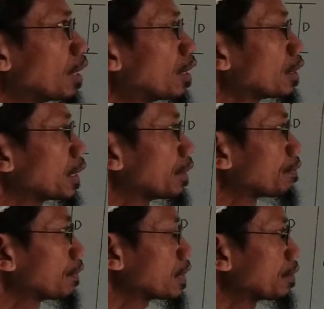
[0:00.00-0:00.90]
Okay,
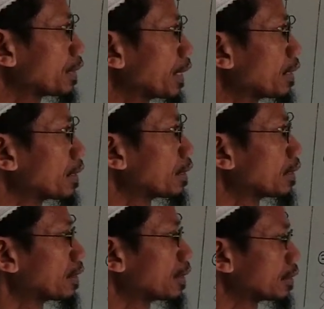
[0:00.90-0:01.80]
first we can
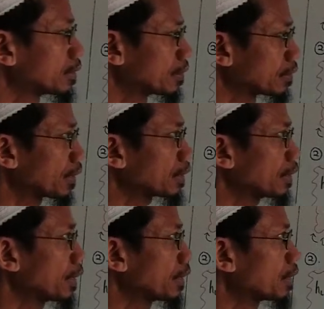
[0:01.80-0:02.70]

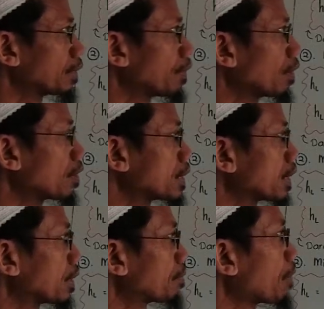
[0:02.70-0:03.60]
calculate velocity
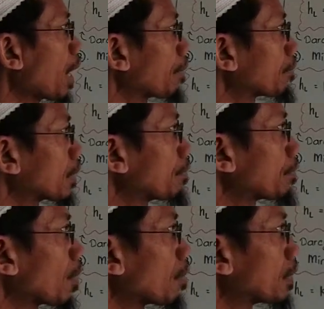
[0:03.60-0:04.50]
in the pipe, okay,
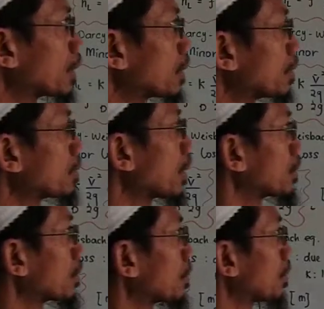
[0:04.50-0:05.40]
from
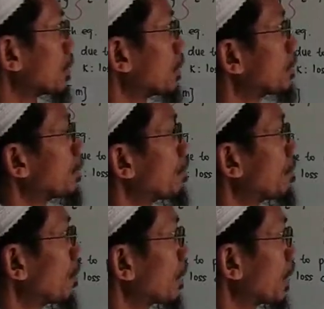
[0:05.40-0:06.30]
discharge or
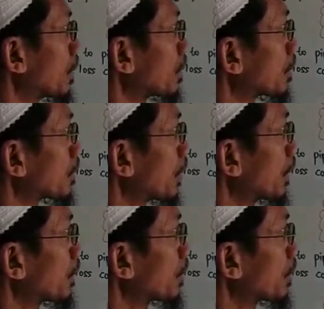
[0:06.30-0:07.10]
flow rate. Okay,